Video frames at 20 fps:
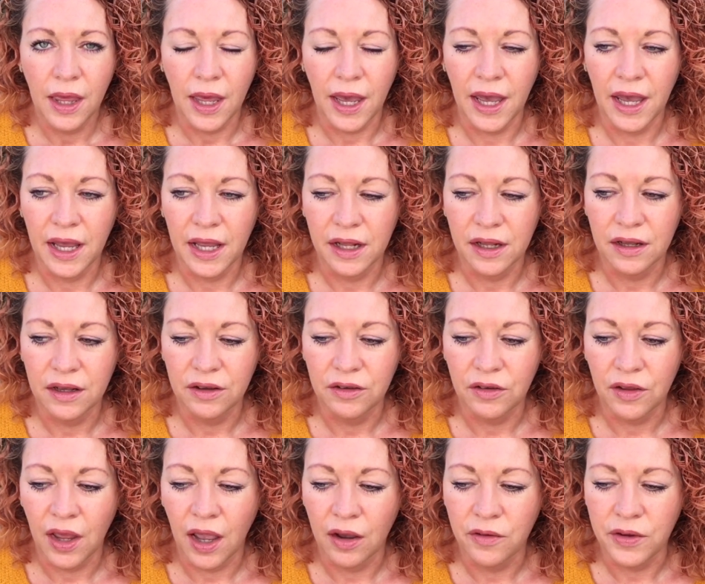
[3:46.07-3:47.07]
and
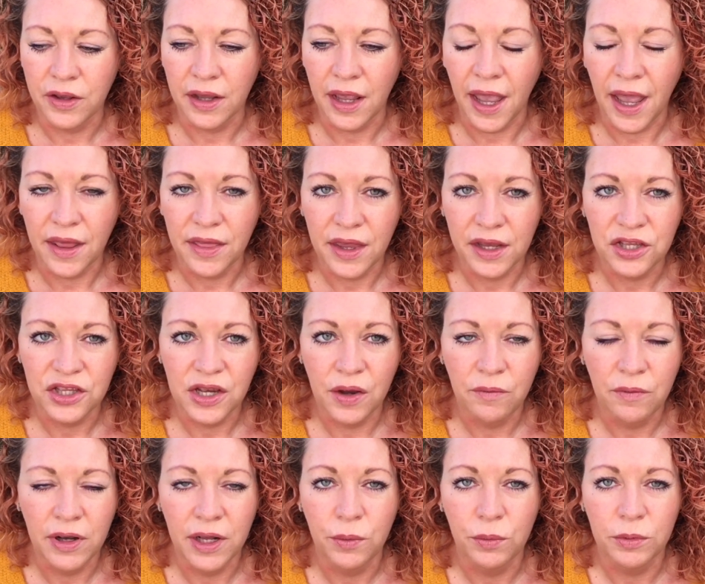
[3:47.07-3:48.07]
they, I think they, they
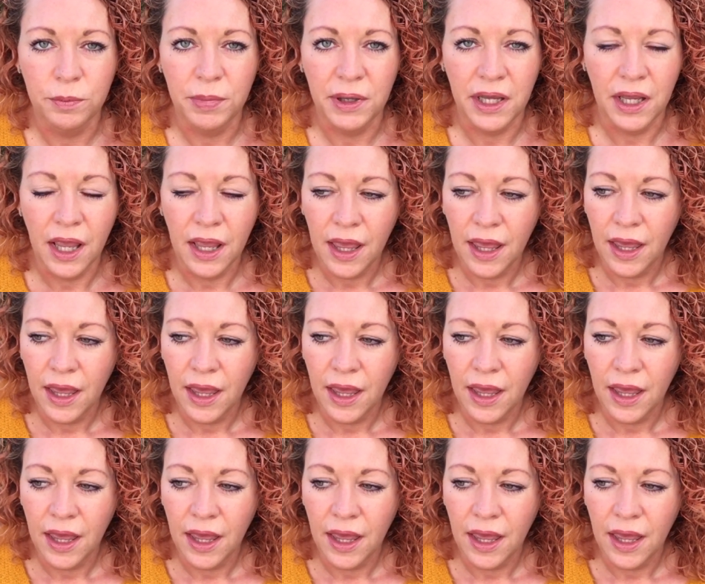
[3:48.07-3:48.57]
generally would be